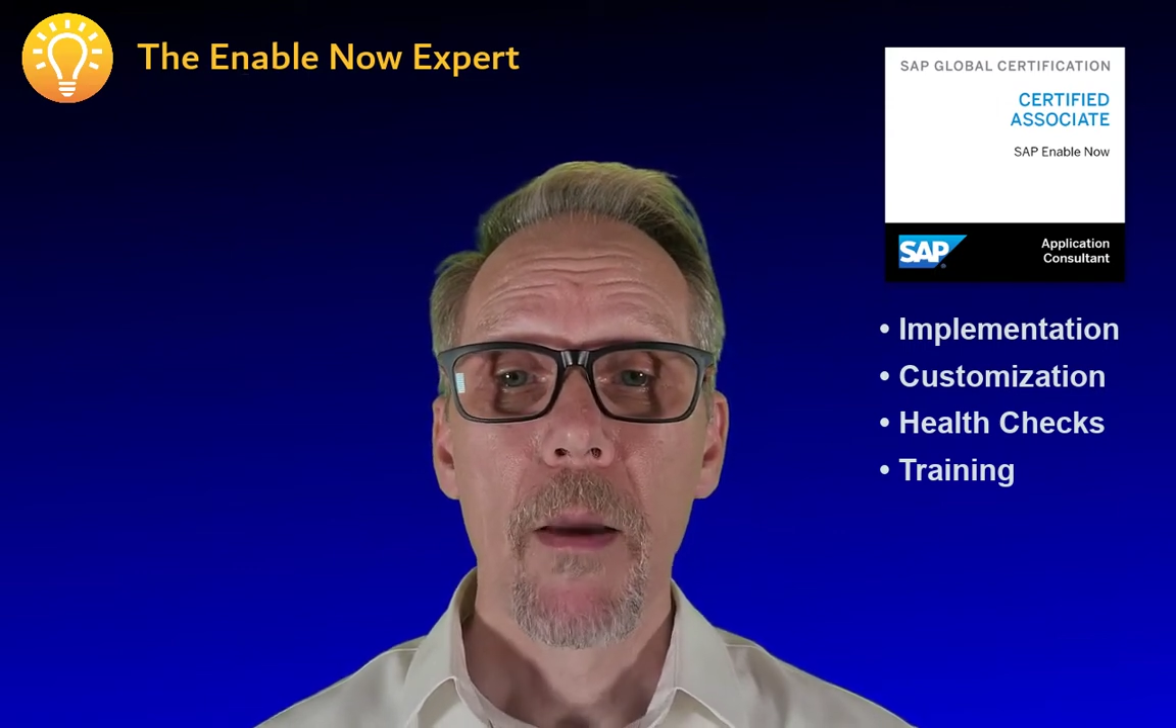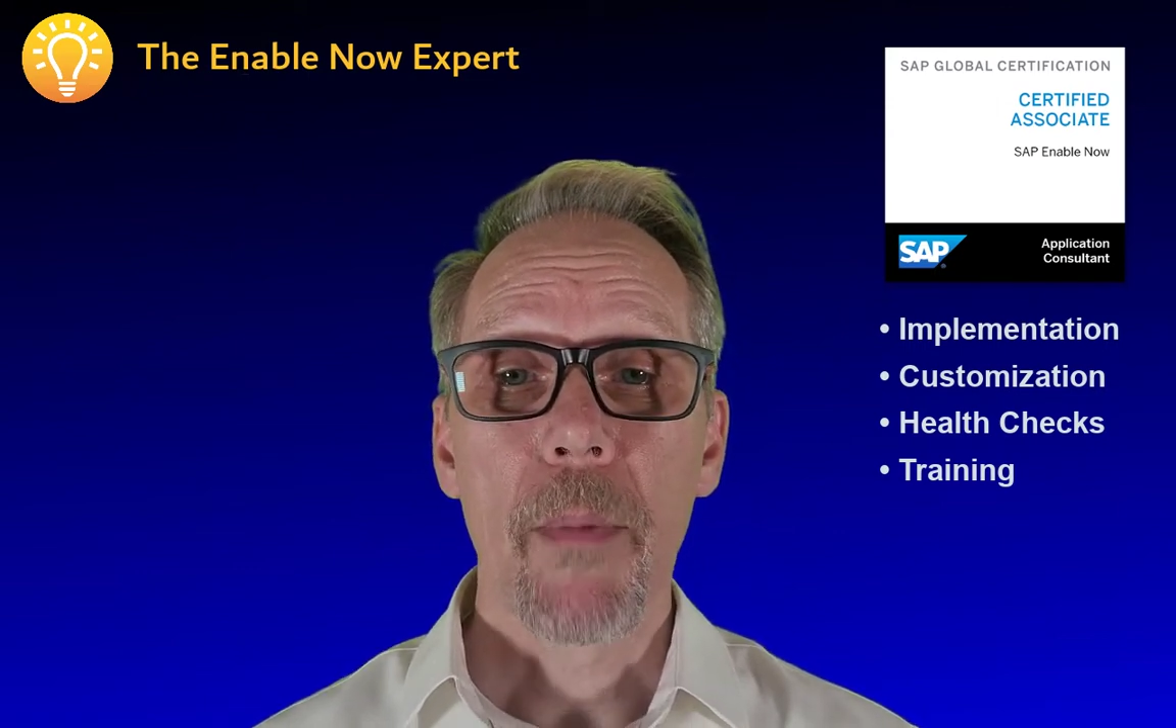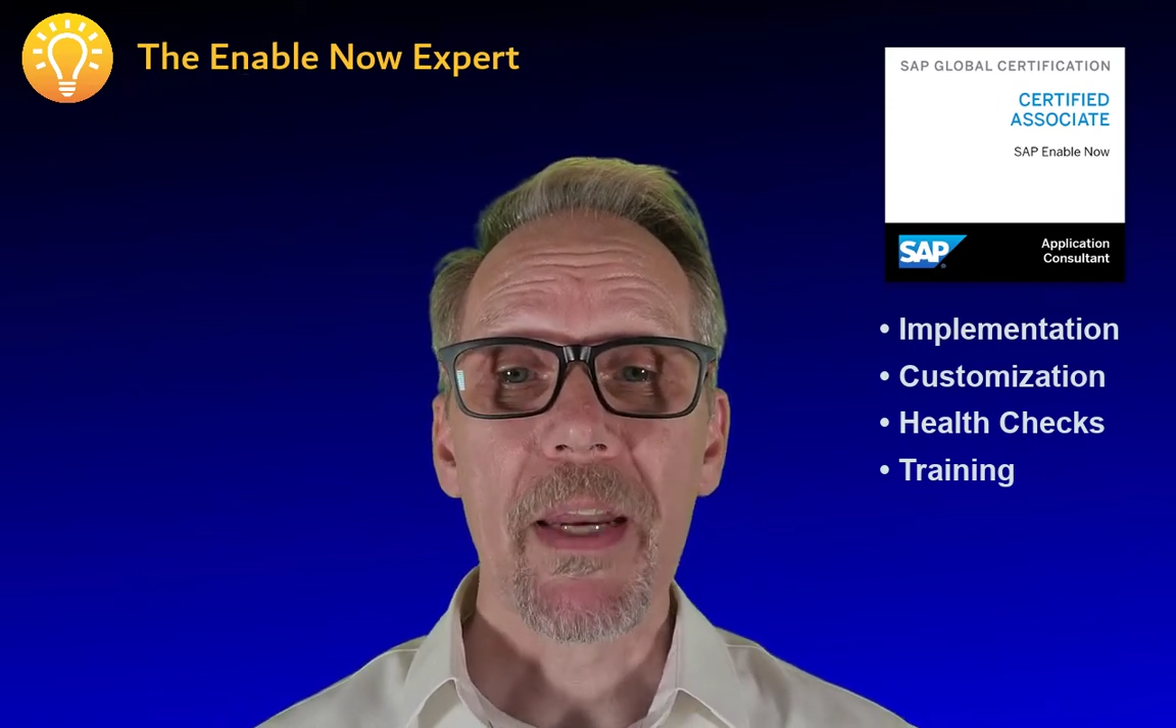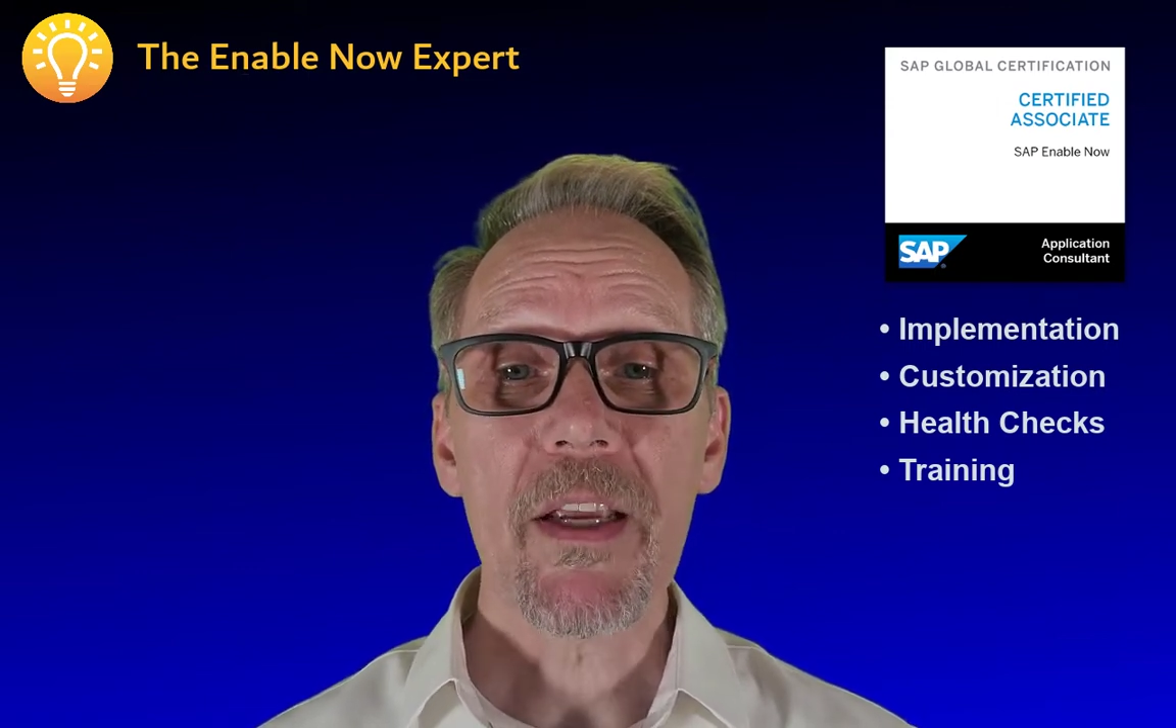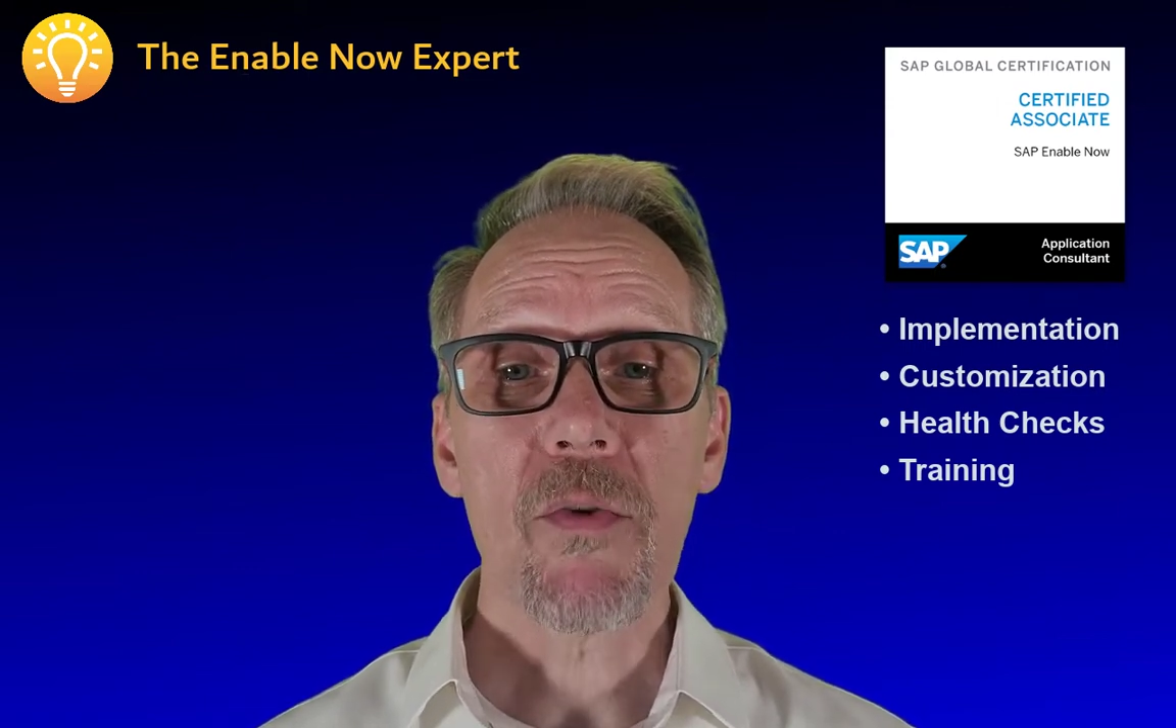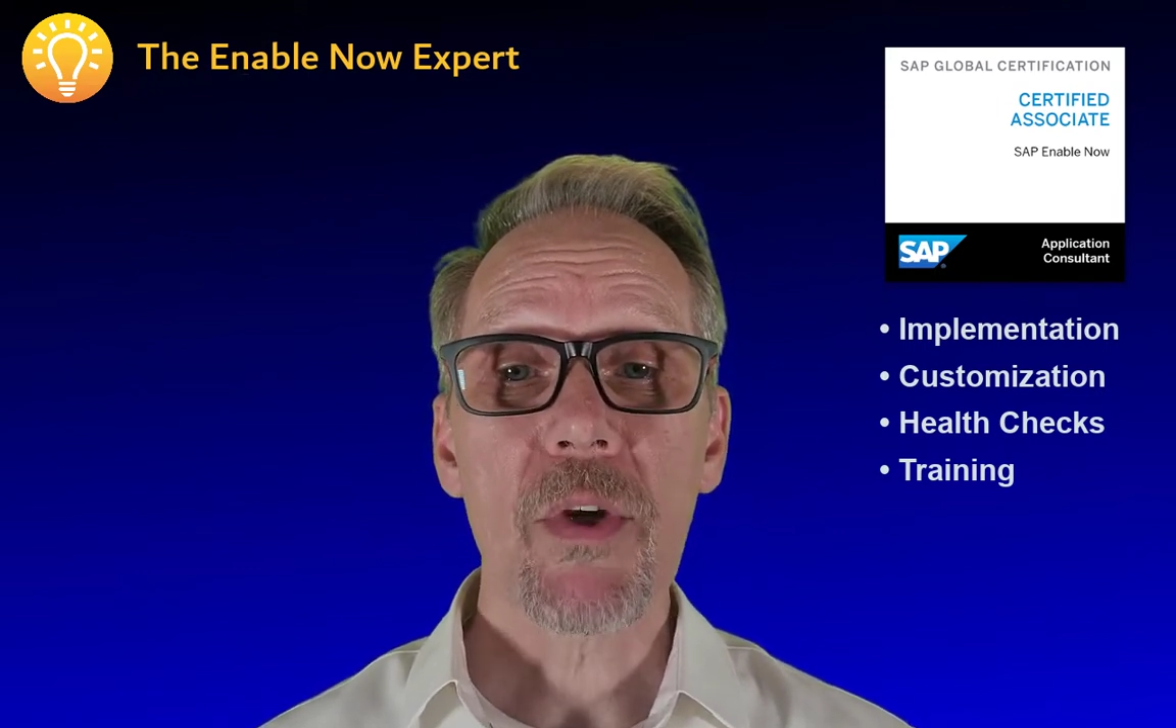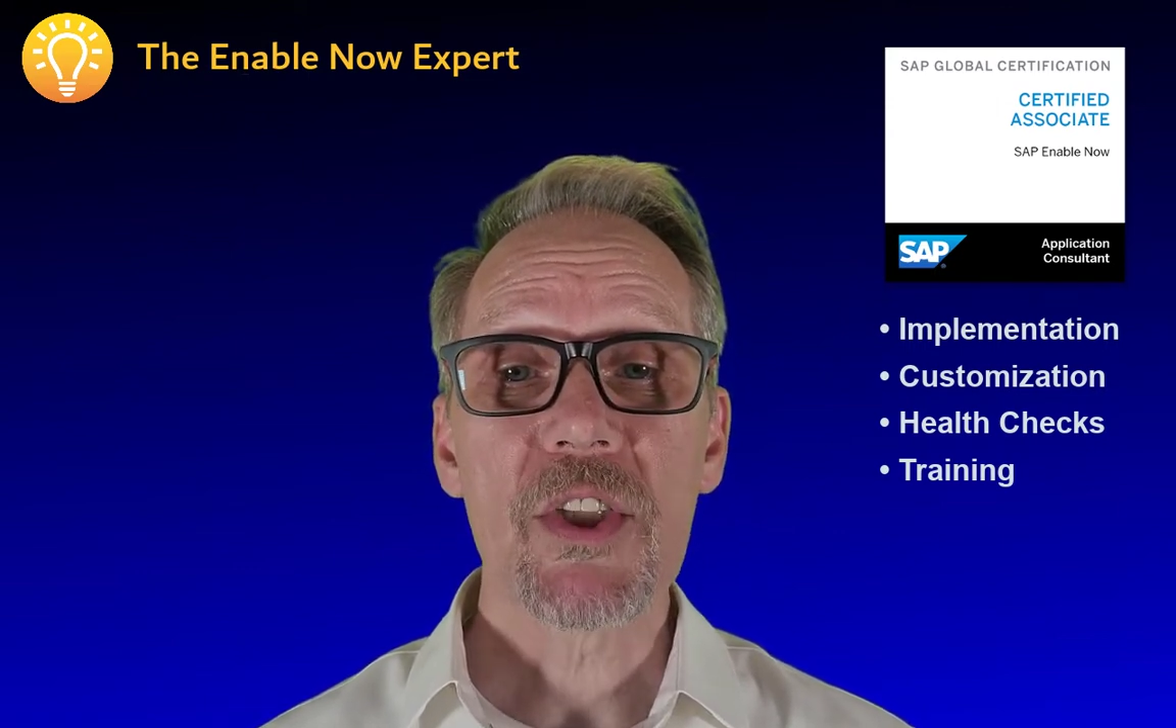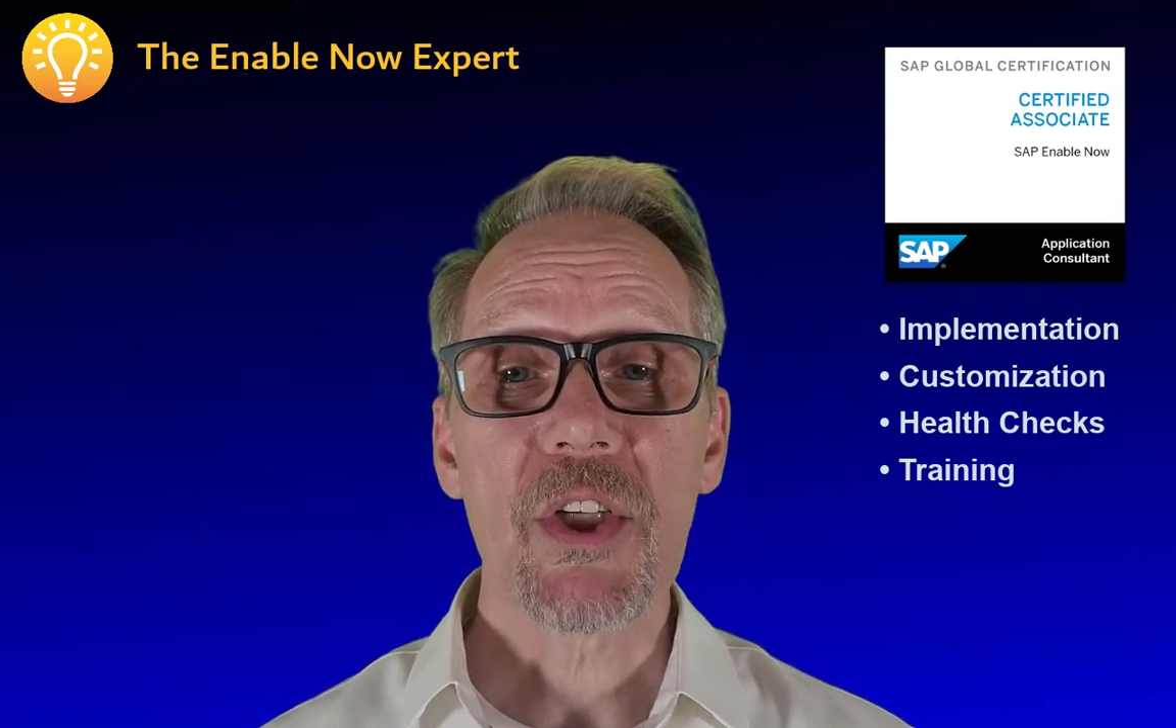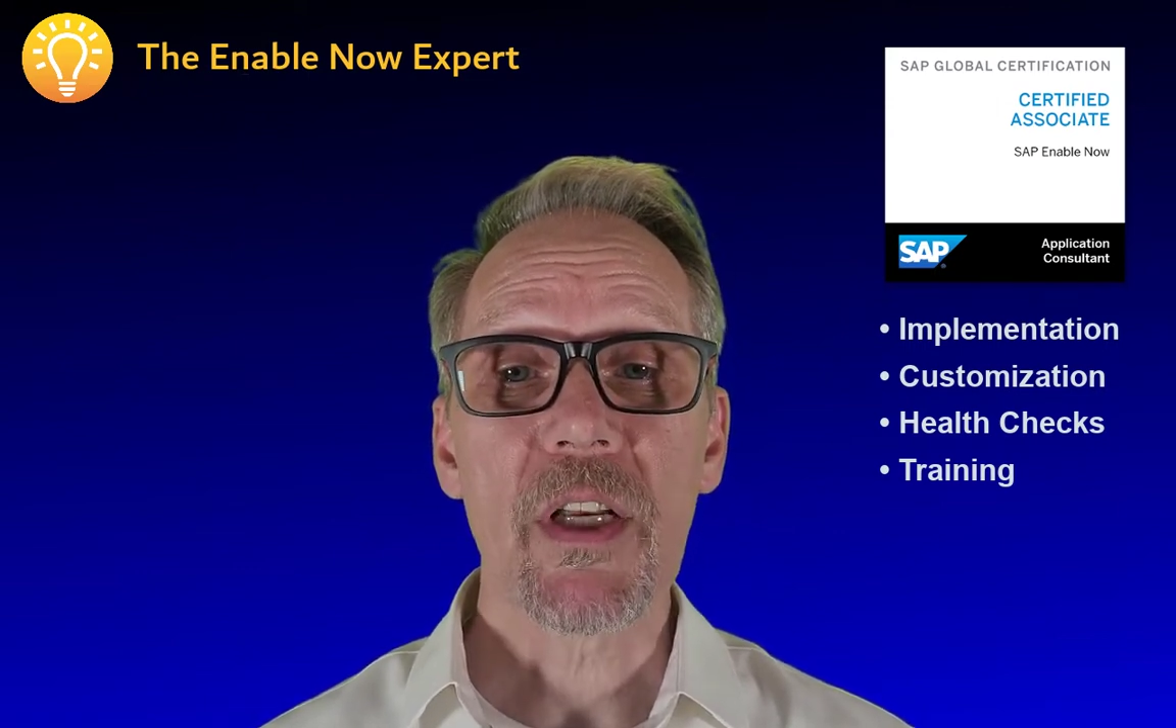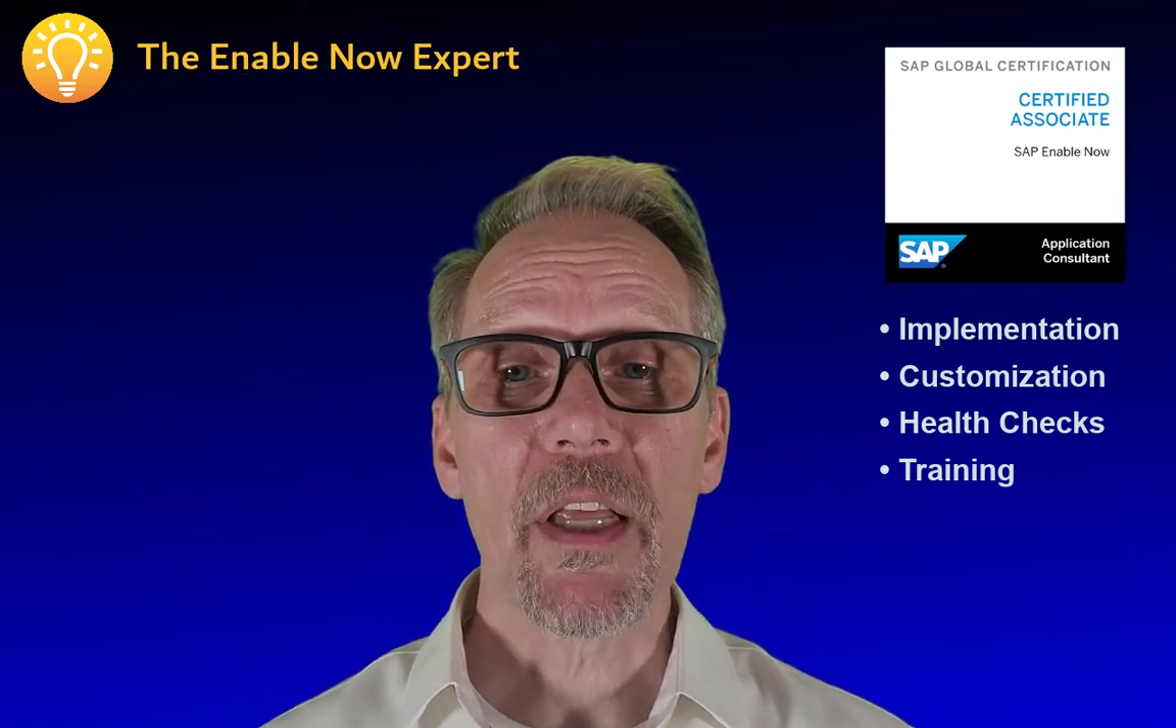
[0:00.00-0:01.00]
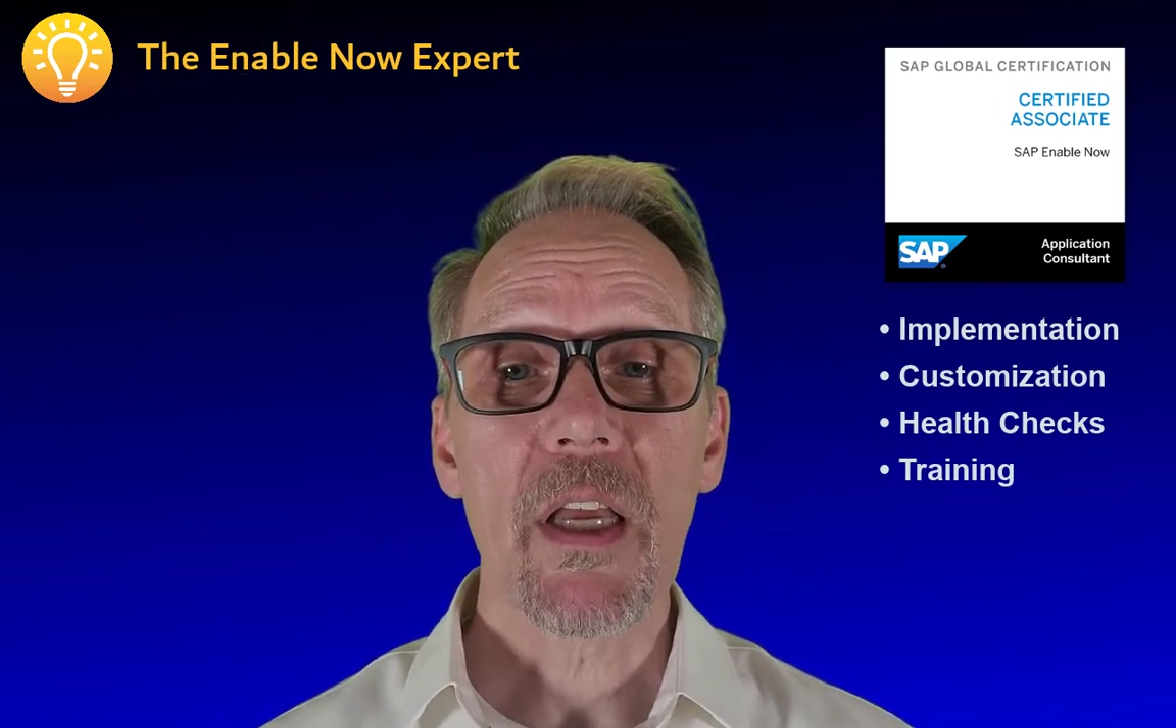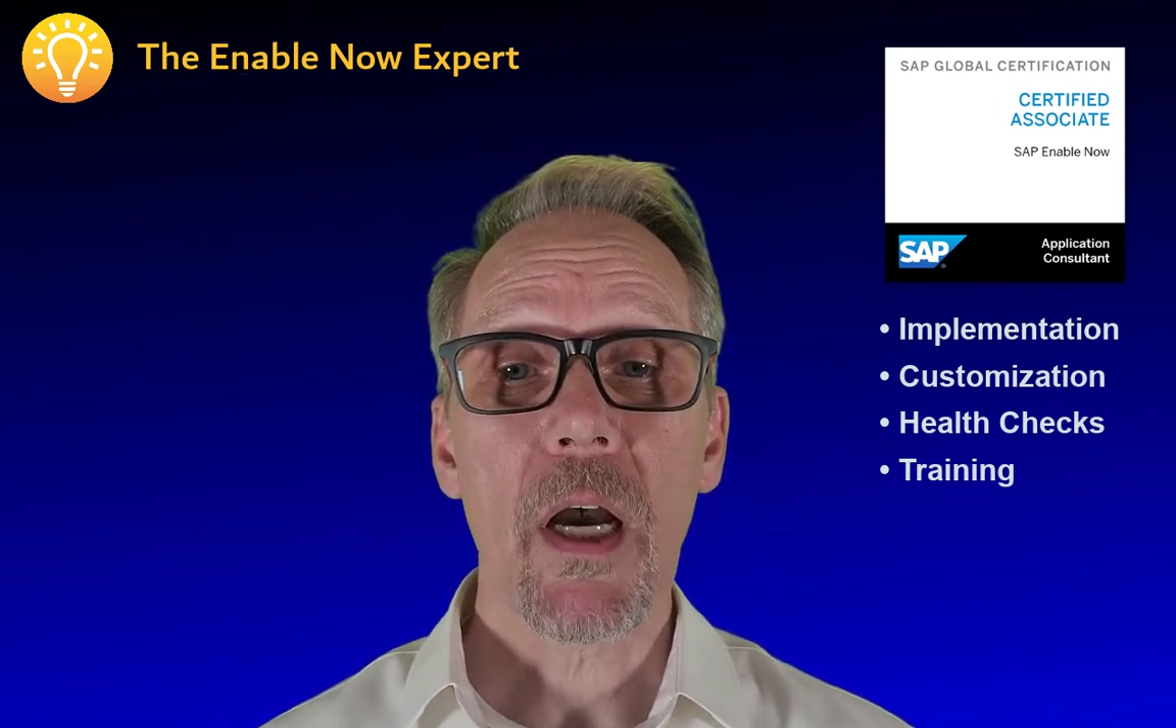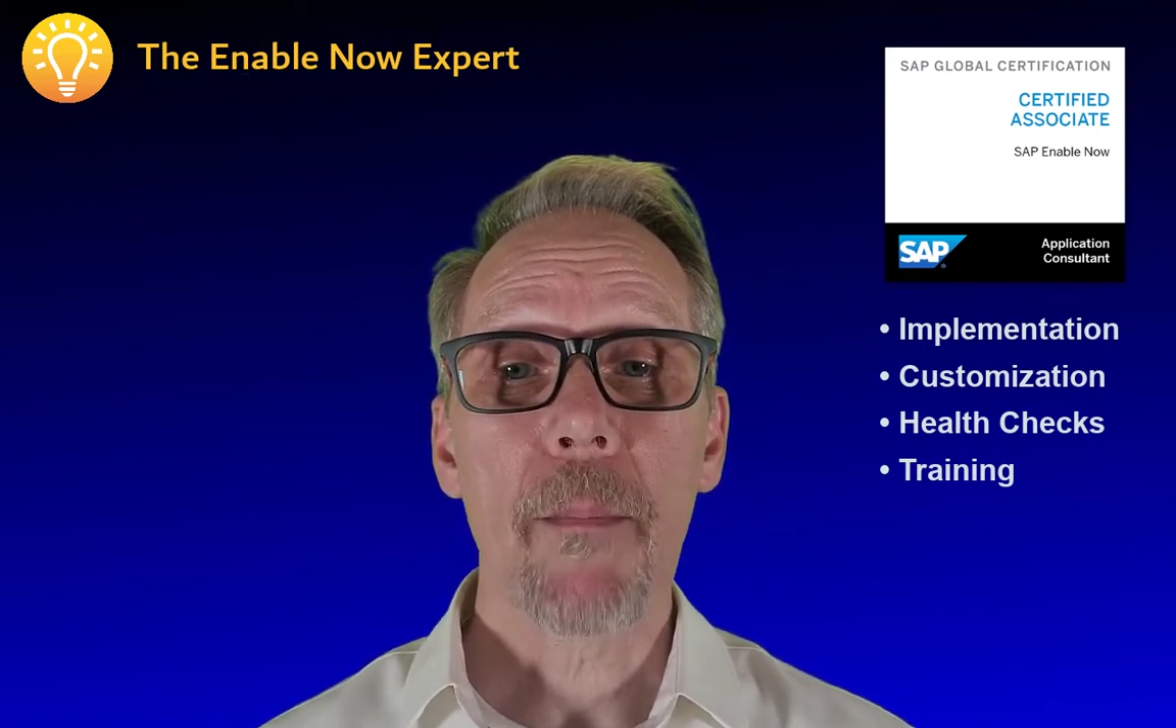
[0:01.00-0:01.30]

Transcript: But increasingly,